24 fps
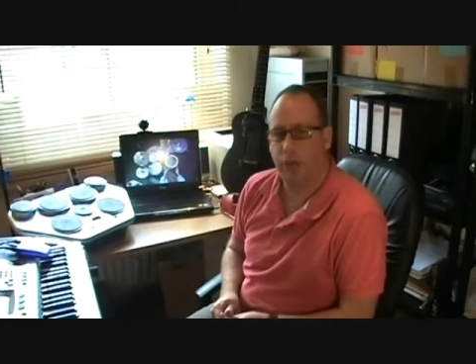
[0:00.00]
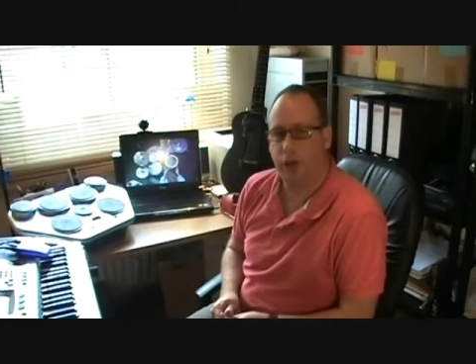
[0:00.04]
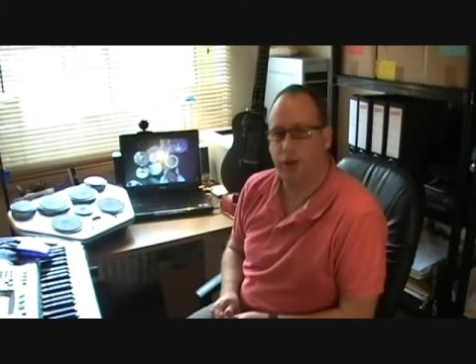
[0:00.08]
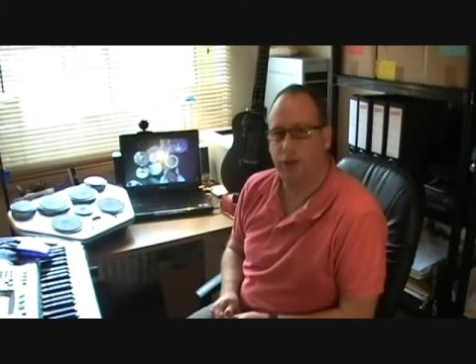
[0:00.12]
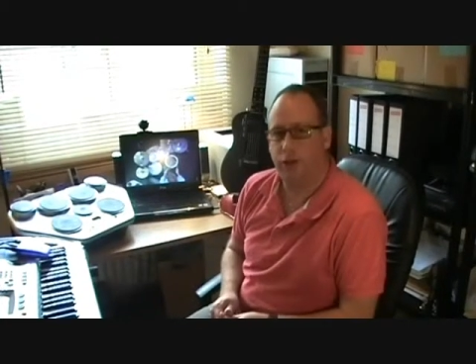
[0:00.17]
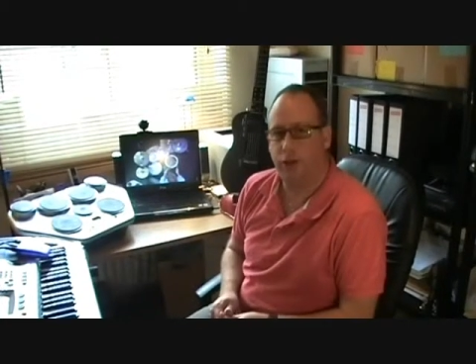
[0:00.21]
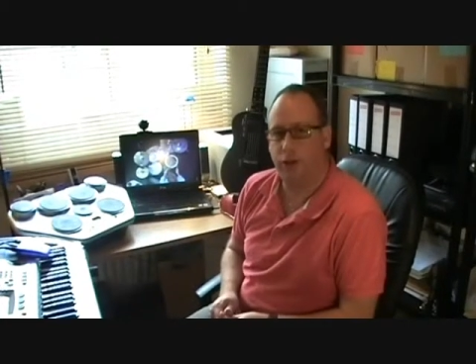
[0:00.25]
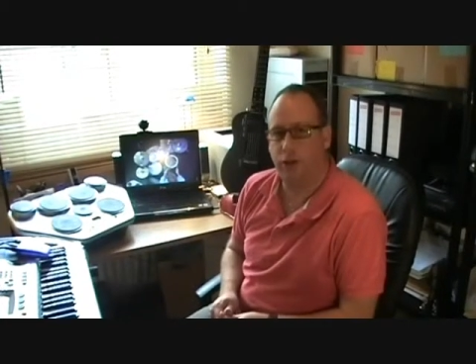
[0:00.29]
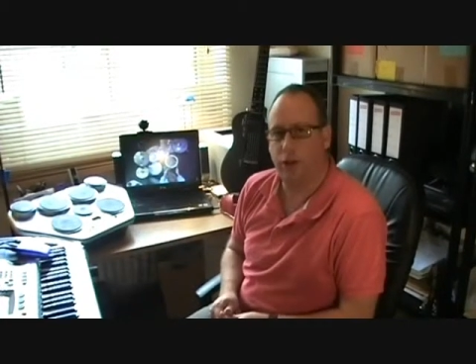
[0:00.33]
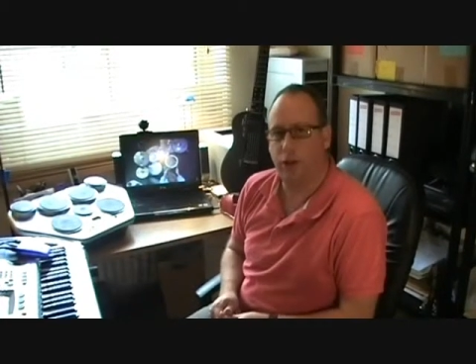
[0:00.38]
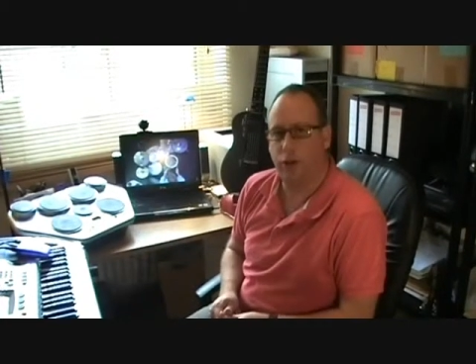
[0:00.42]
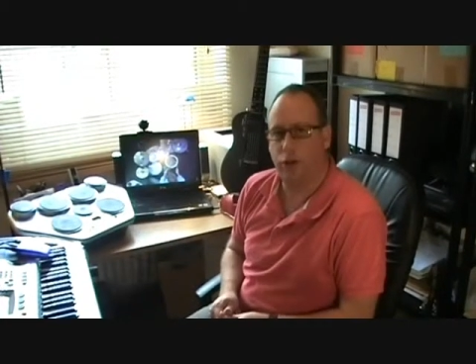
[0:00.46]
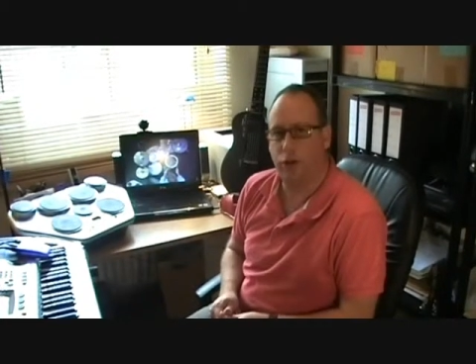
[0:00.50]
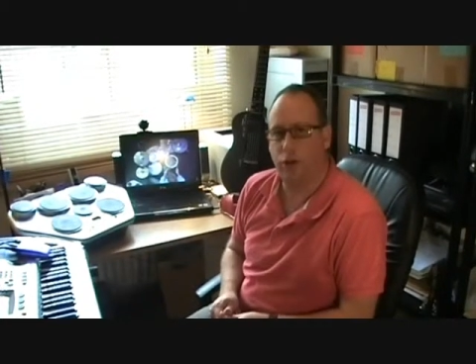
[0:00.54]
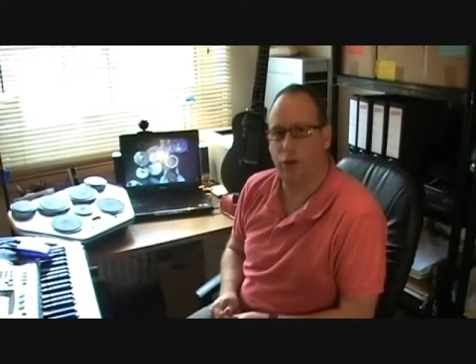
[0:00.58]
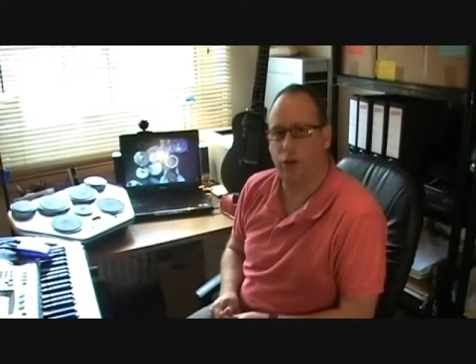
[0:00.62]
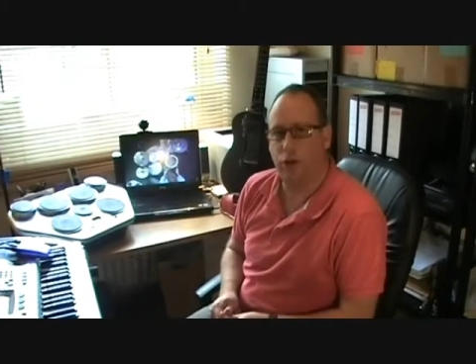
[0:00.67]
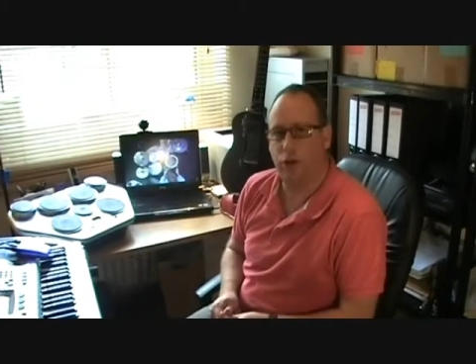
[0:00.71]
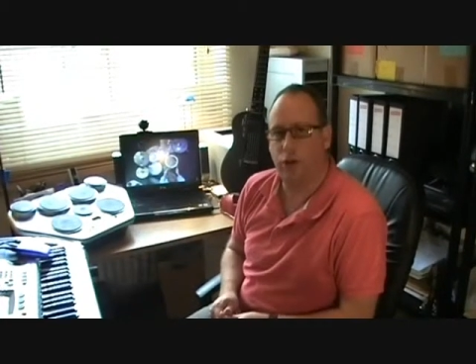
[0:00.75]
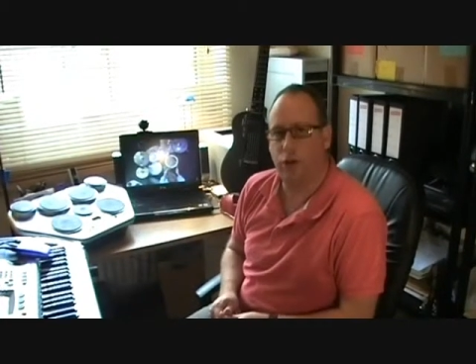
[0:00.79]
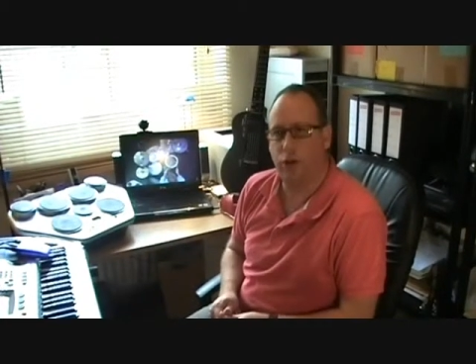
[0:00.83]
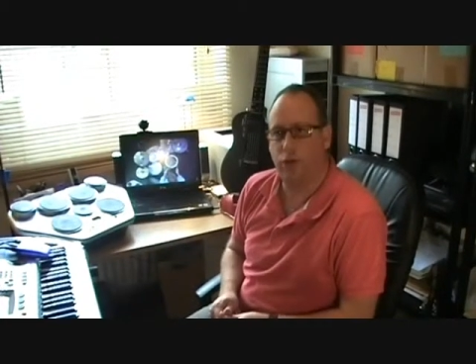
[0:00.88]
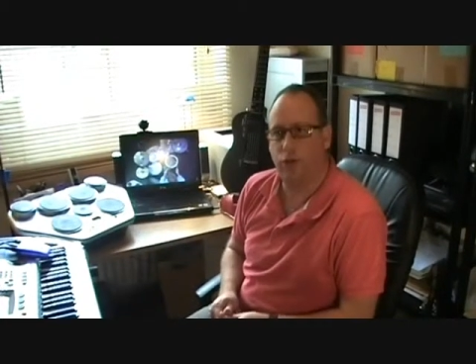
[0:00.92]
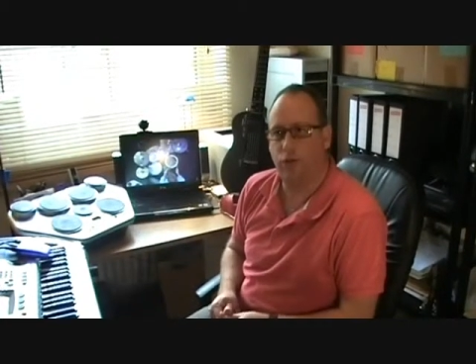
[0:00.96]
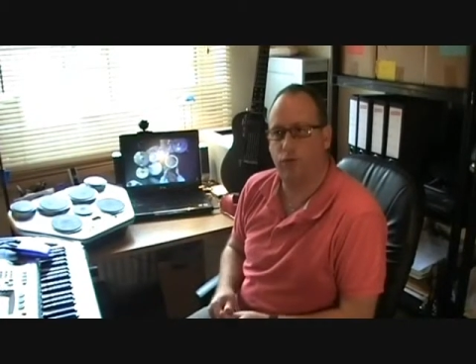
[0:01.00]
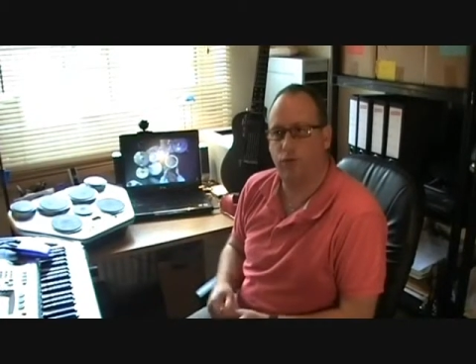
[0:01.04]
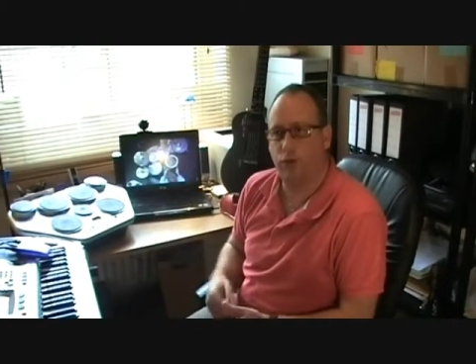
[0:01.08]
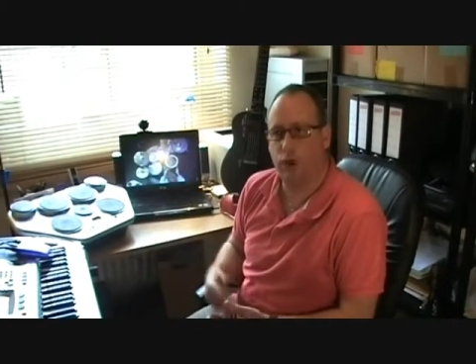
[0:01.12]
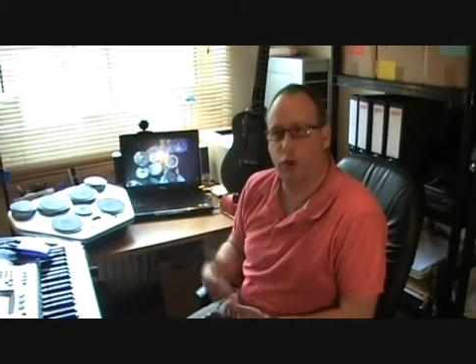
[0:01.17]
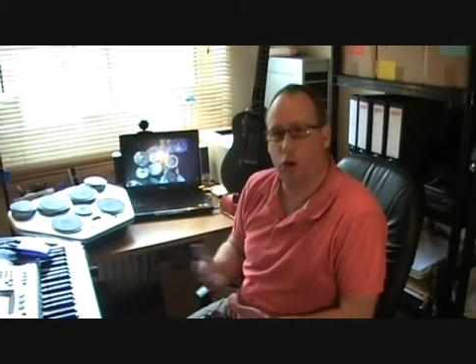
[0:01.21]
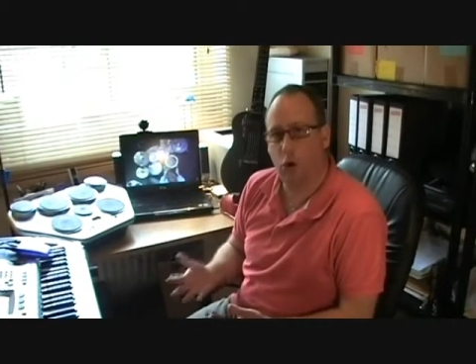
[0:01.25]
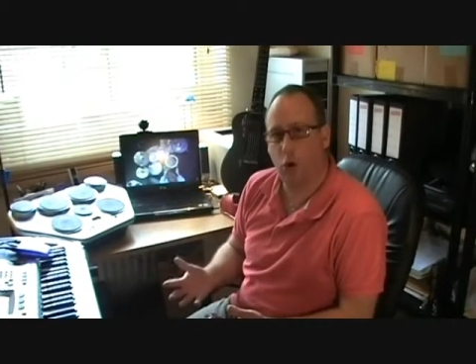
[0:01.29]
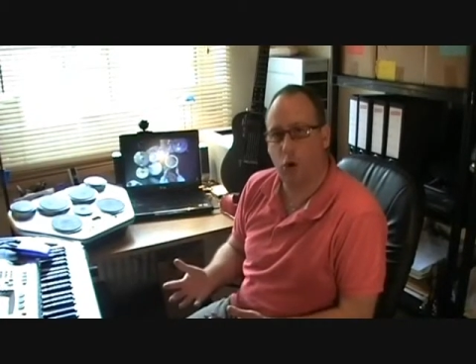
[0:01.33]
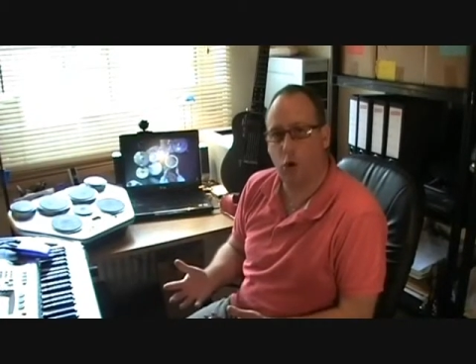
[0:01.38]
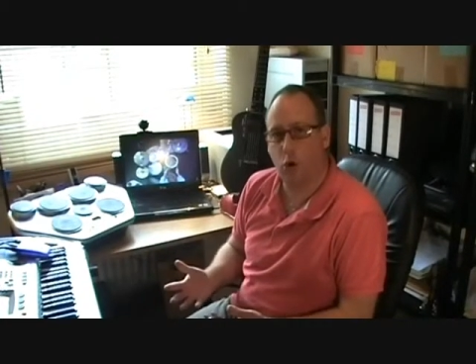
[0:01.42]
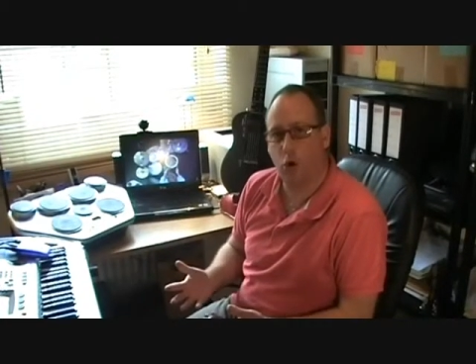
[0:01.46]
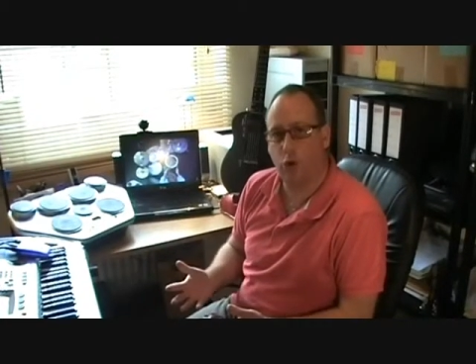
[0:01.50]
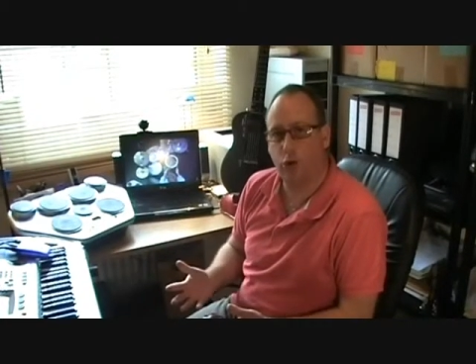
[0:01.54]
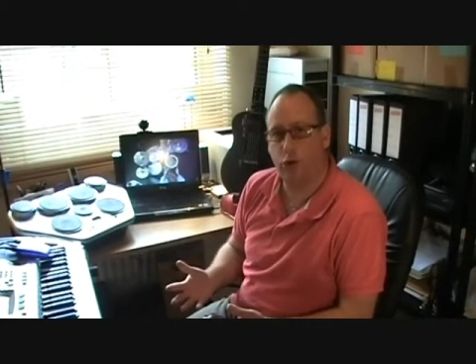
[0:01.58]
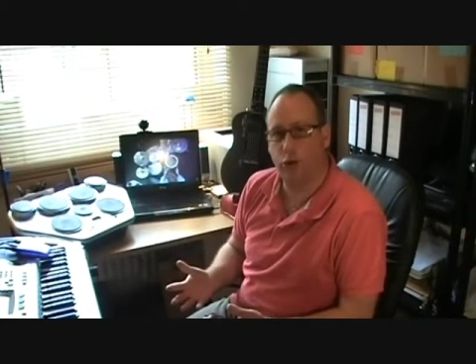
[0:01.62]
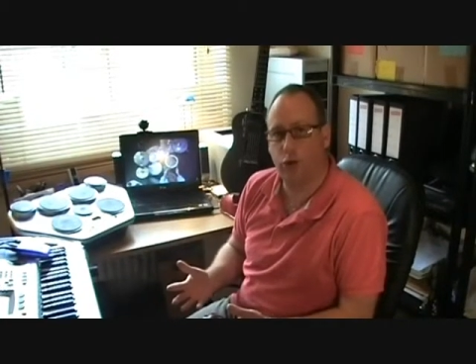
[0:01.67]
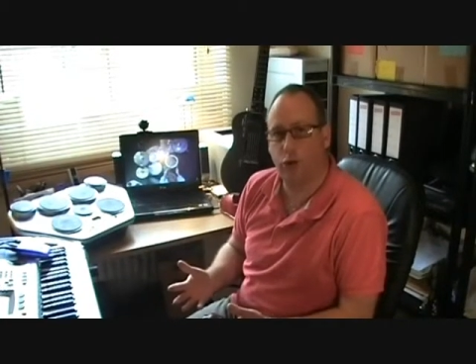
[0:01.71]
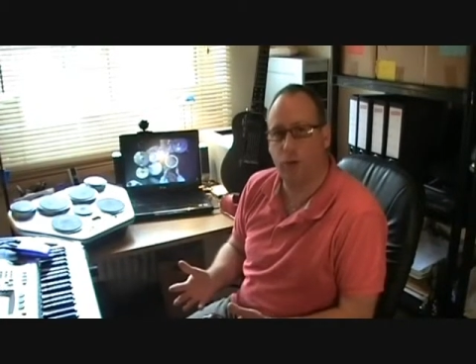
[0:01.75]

so that you can record